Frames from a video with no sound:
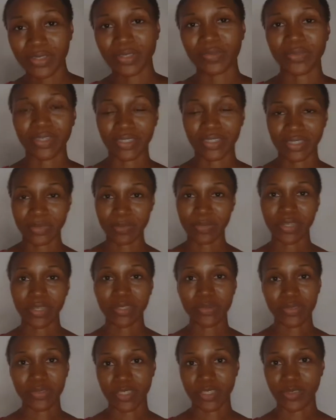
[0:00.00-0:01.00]
as well
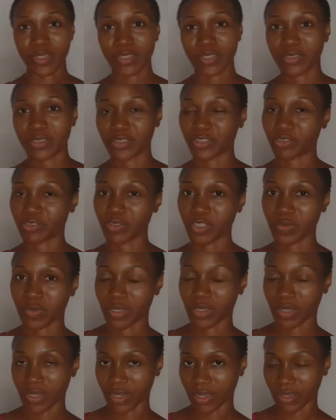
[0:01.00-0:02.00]
as to stretch
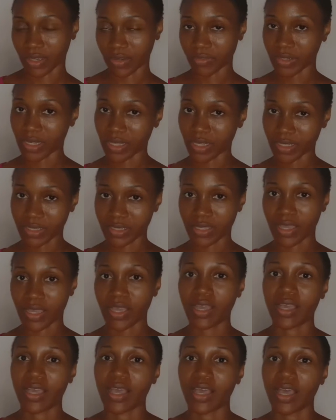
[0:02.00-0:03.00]
my
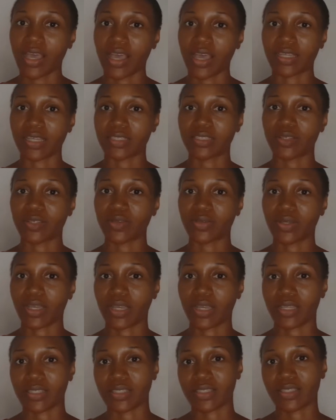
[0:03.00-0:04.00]
relaxer as long
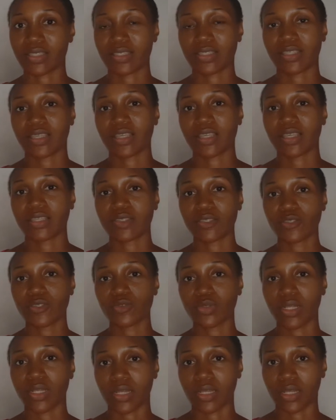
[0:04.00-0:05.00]
as
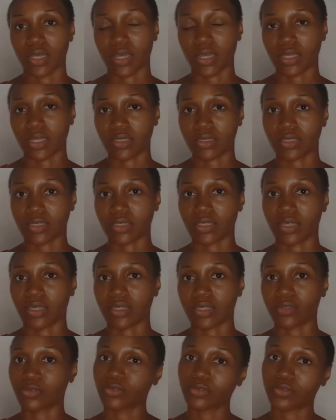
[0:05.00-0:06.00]
Two Lala and they
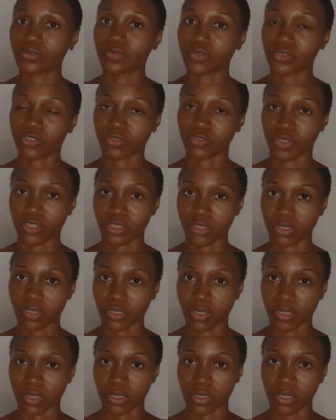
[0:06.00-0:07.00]
are known for stretching
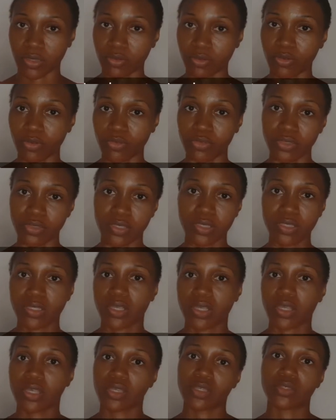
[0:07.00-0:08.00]
their hair
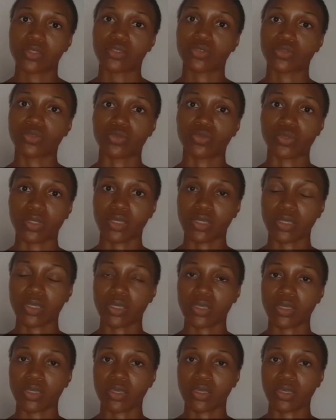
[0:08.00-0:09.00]
almost to
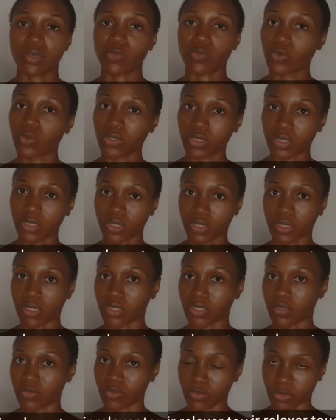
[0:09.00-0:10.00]
one year
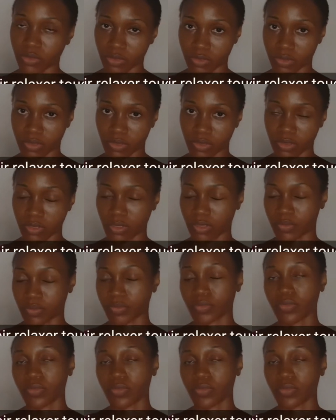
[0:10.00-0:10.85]
and even beyond a year.